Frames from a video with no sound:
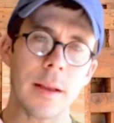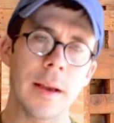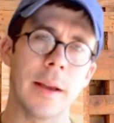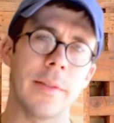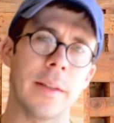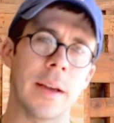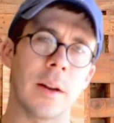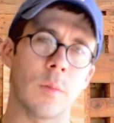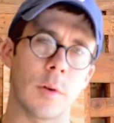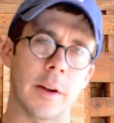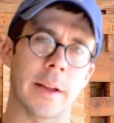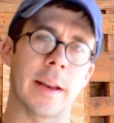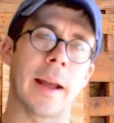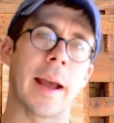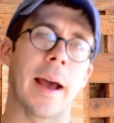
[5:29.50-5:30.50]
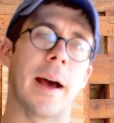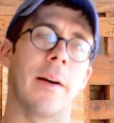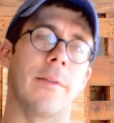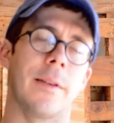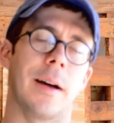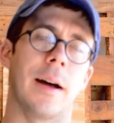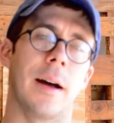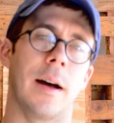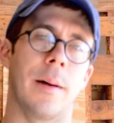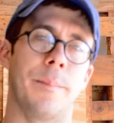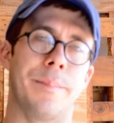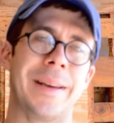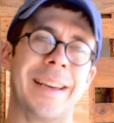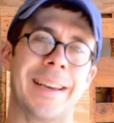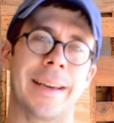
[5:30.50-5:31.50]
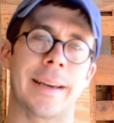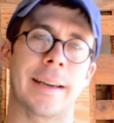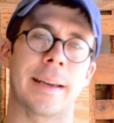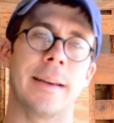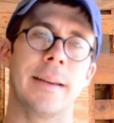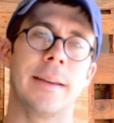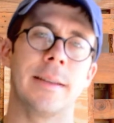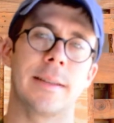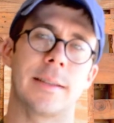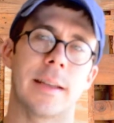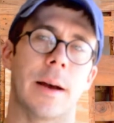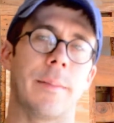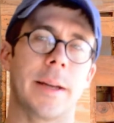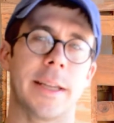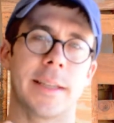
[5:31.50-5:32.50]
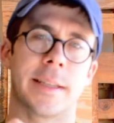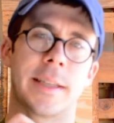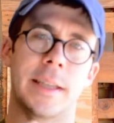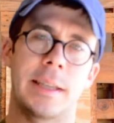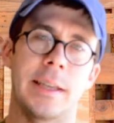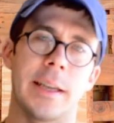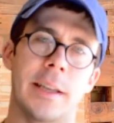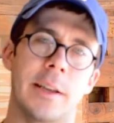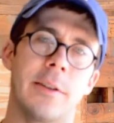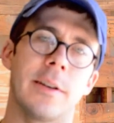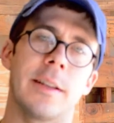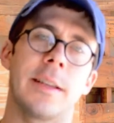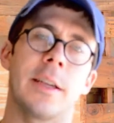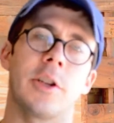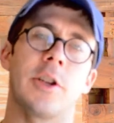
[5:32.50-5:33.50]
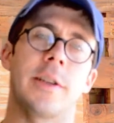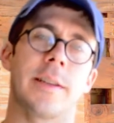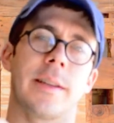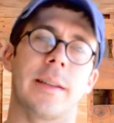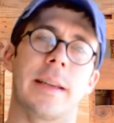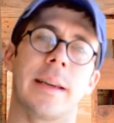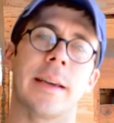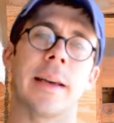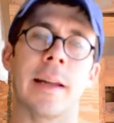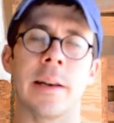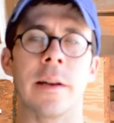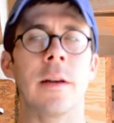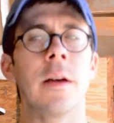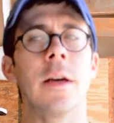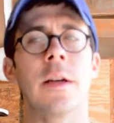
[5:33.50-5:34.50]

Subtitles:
And then we're going to have big Summit and Centennial editions at the end.